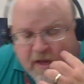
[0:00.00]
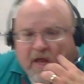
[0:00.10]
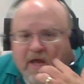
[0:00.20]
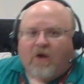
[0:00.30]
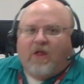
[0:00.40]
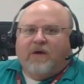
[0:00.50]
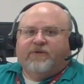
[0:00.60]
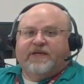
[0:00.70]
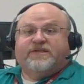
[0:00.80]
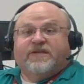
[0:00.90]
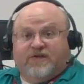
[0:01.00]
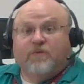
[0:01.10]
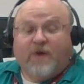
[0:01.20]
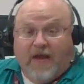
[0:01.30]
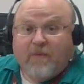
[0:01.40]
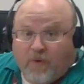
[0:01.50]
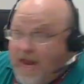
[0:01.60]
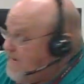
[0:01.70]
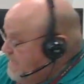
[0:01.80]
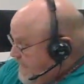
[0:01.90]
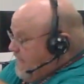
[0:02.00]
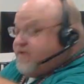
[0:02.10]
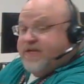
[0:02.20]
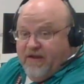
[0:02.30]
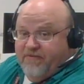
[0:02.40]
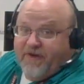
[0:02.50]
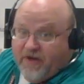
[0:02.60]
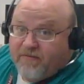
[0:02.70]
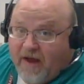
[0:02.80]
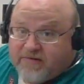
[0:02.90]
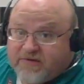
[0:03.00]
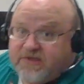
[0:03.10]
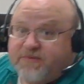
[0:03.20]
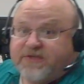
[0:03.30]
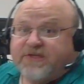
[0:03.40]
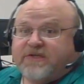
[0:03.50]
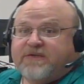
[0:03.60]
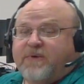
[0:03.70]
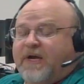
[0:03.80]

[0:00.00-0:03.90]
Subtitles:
And all I'll need to do when I need to configure the routers and switches,